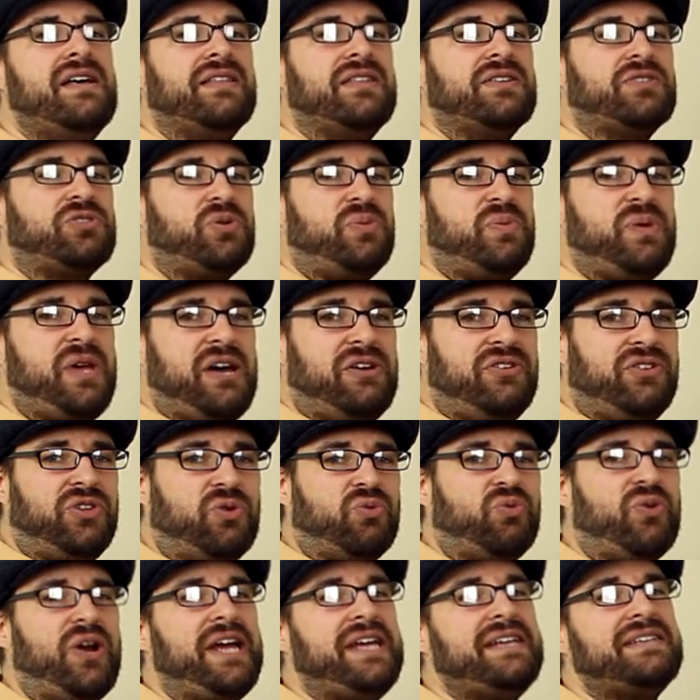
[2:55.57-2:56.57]
this will be able
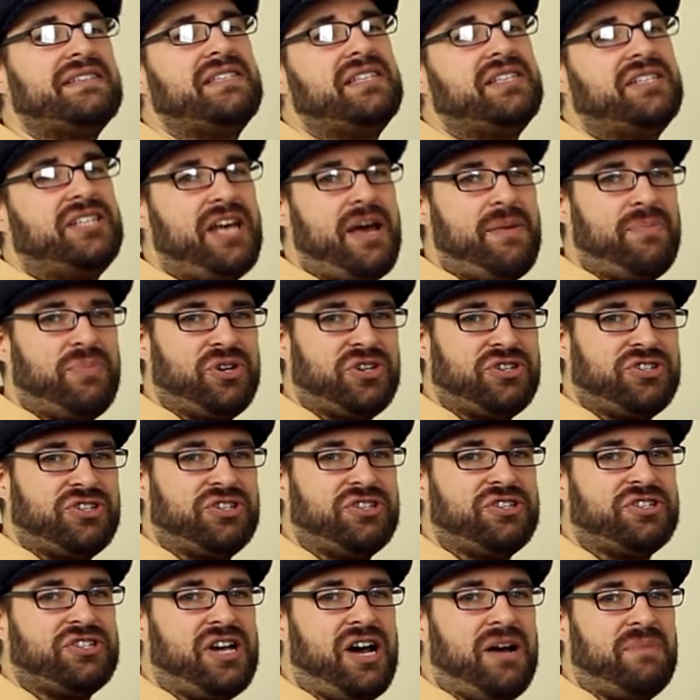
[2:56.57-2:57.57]
to raise the
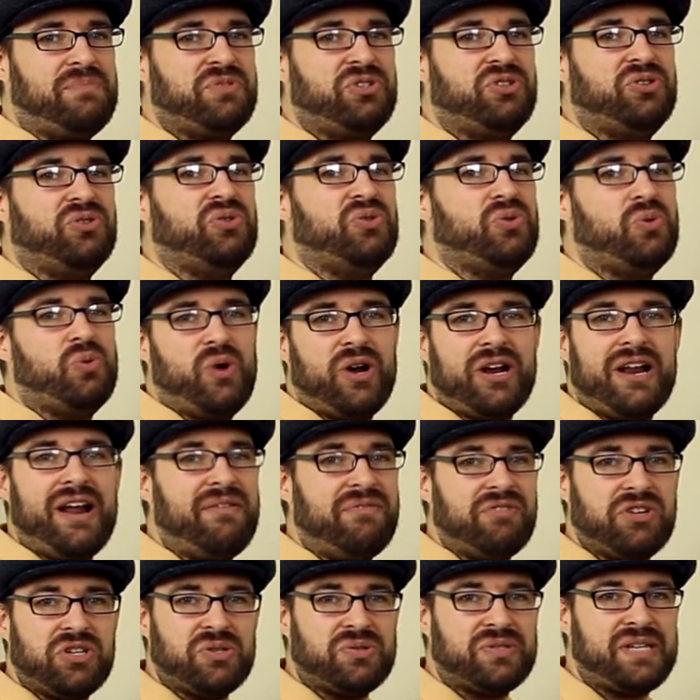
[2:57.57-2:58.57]
temperatures up to
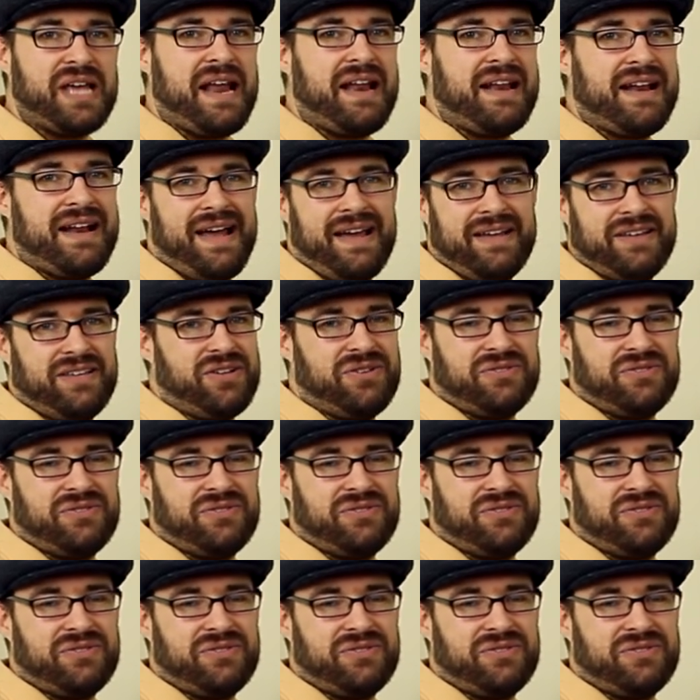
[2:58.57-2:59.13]
whatever you set it at,